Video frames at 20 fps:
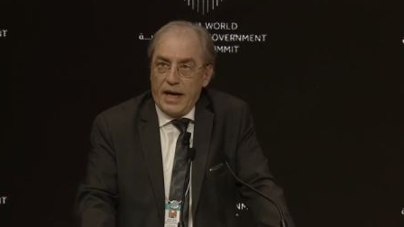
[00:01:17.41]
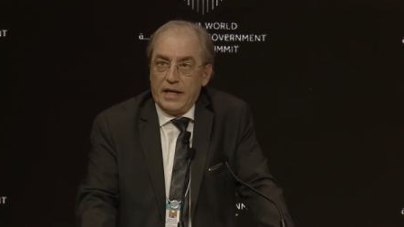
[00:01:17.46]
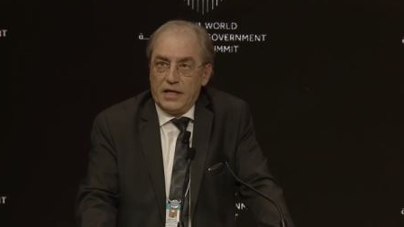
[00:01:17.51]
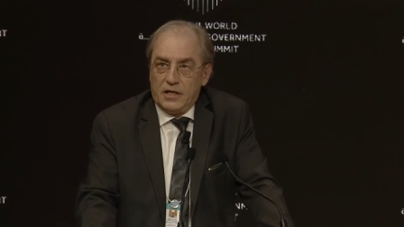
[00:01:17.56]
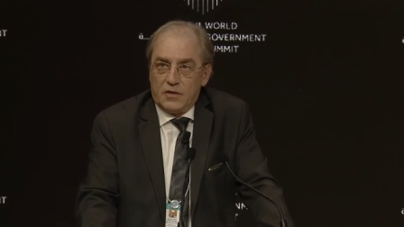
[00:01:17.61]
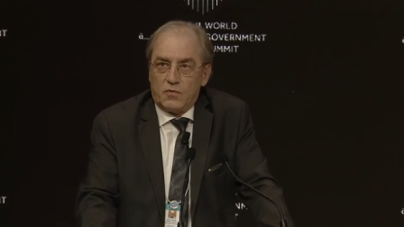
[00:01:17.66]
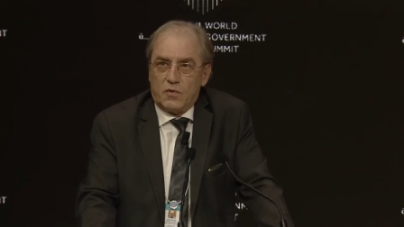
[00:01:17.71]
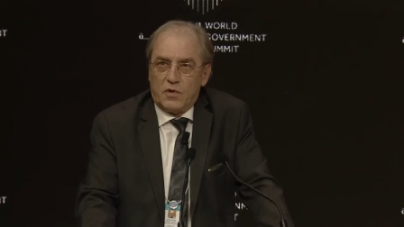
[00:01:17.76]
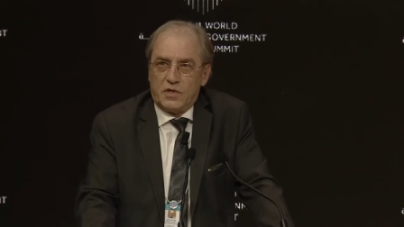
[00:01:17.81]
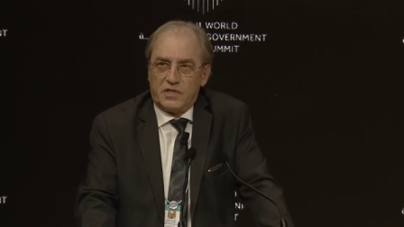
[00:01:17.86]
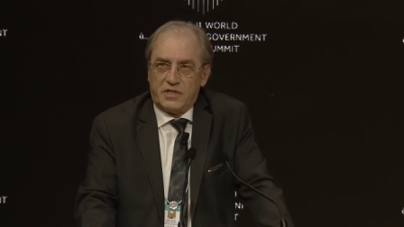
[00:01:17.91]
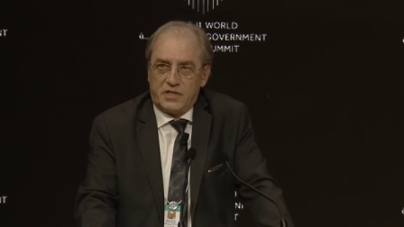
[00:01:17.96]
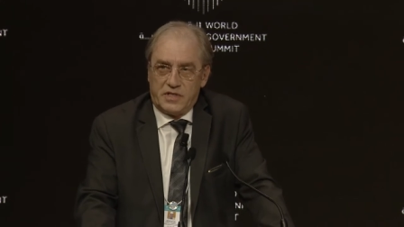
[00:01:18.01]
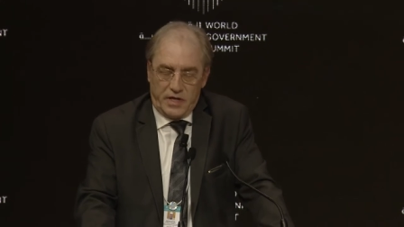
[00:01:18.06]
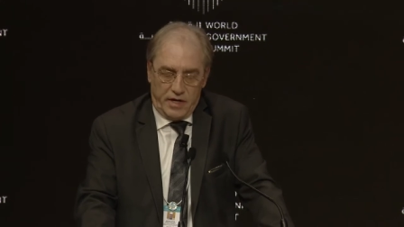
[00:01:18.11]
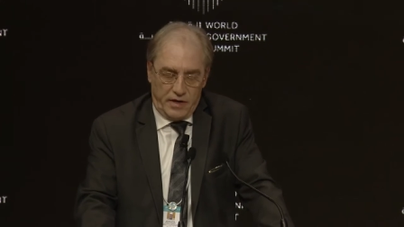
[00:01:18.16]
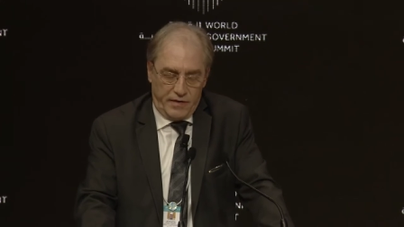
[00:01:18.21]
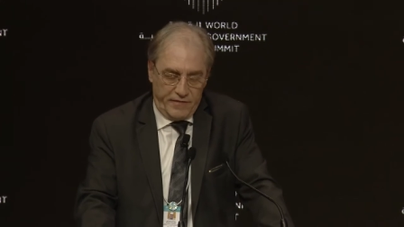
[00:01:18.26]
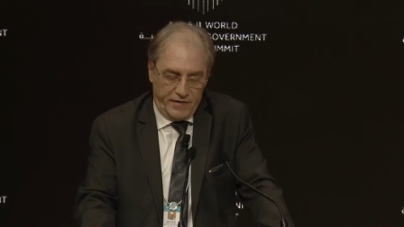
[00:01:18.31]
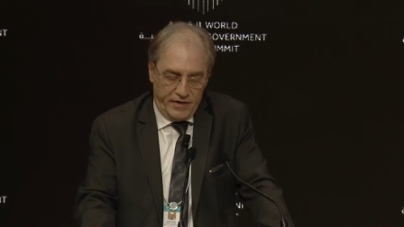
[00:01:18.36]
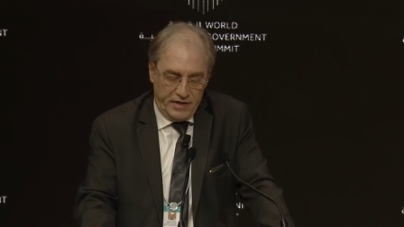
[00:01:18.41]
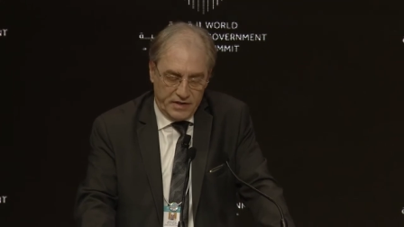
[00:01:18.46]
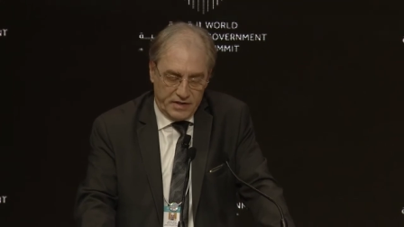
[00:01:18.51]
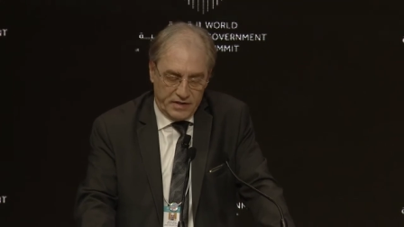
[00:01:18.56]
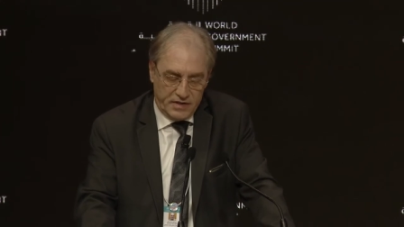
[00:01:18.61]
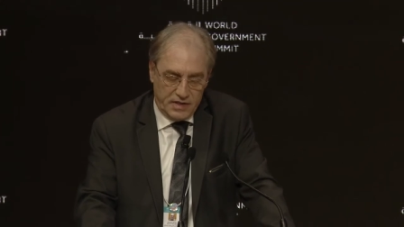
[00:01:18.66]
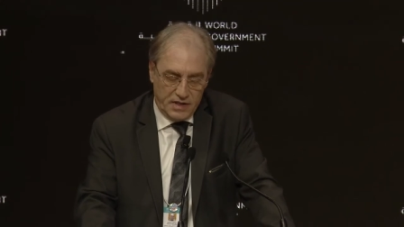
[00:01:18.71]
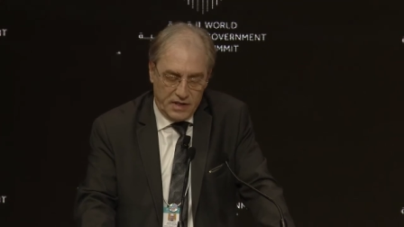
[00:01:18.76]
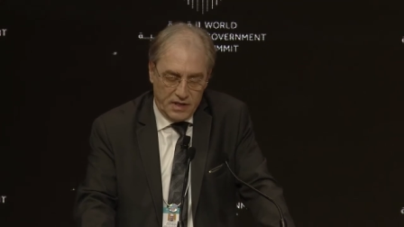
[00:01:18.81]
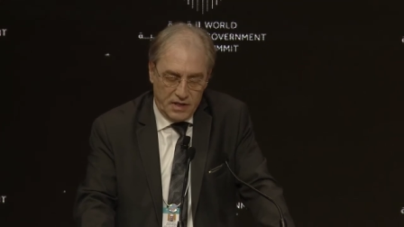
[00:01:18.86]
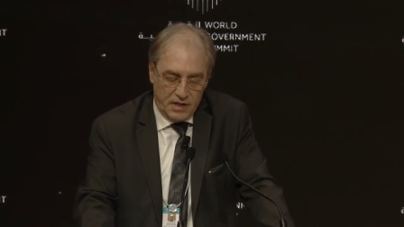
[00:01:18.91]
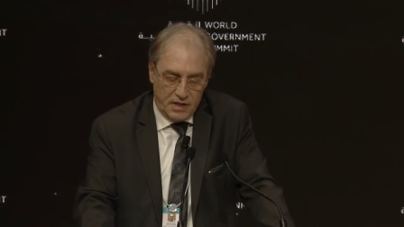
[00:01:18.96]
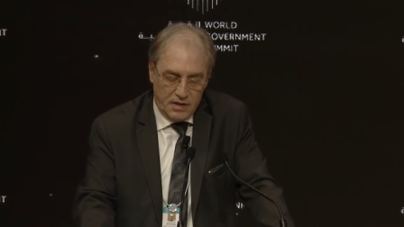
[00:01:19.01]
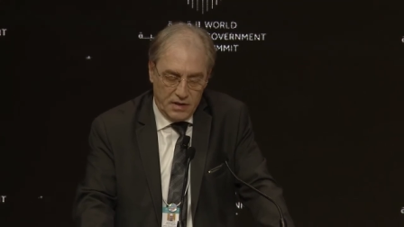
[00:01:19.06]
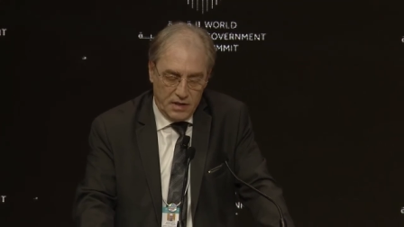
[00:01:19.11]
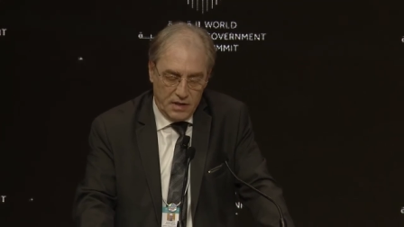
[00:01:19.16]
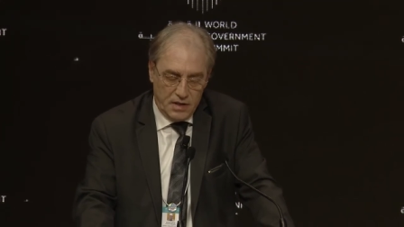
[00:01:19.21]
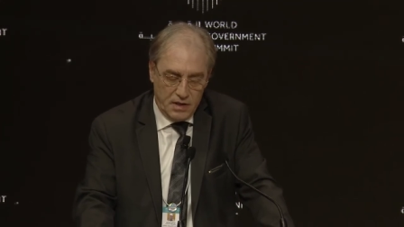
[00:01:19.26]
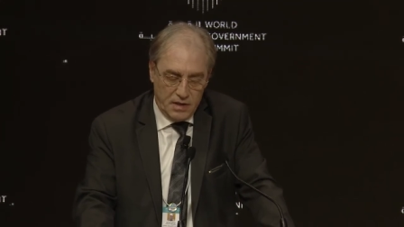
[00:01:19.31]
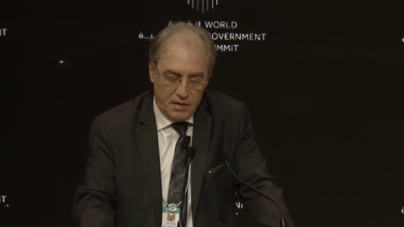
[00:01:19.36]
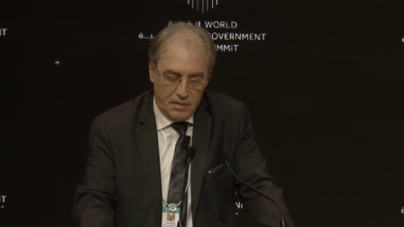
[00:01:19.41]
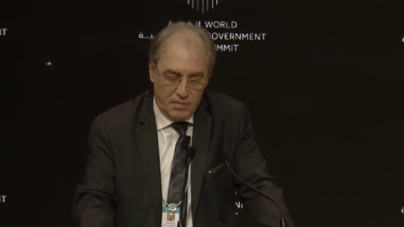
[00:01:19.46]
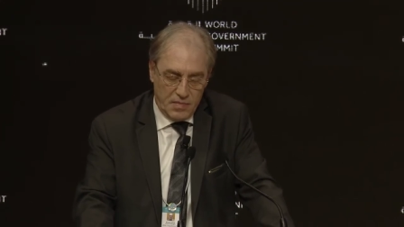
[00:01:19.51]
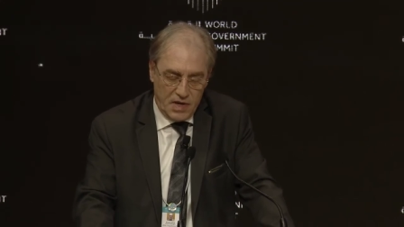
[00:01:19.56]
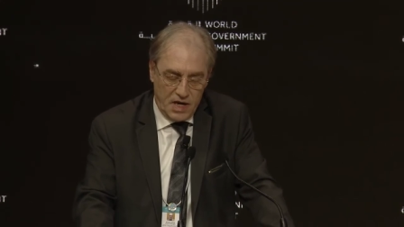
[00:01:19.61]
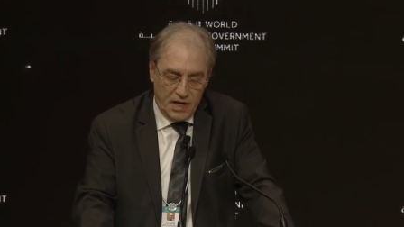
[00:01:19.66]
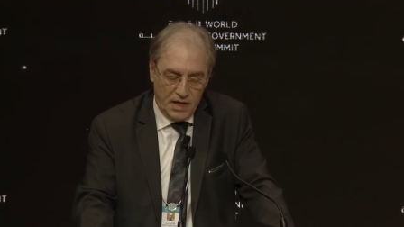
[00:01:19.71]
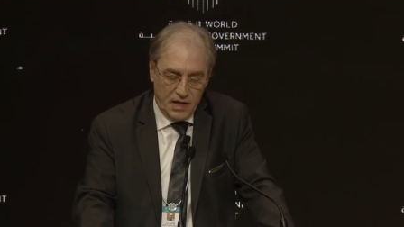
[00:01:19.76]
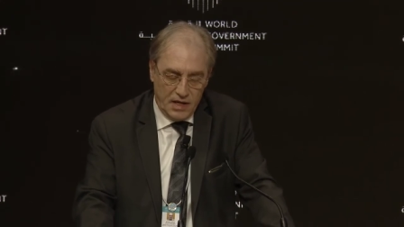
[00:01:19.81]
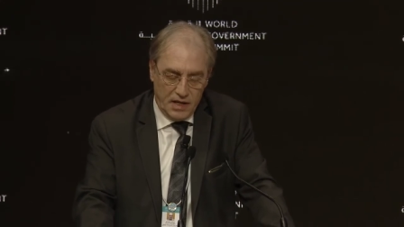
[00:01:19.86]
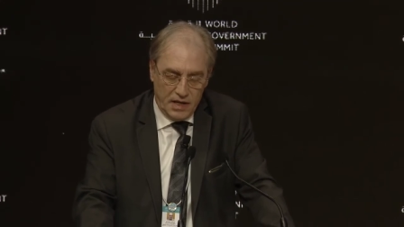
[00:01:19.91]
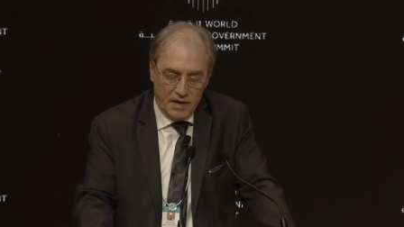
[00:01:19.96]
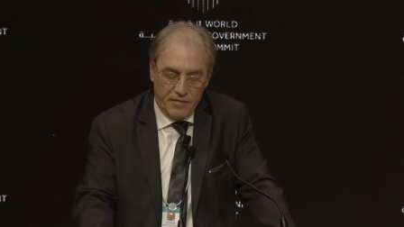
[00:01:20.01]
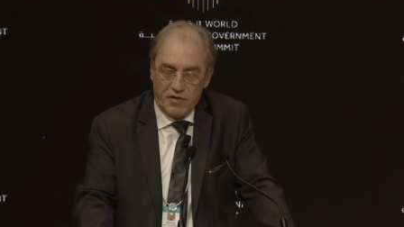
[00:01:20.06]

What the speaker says: And it was serviced by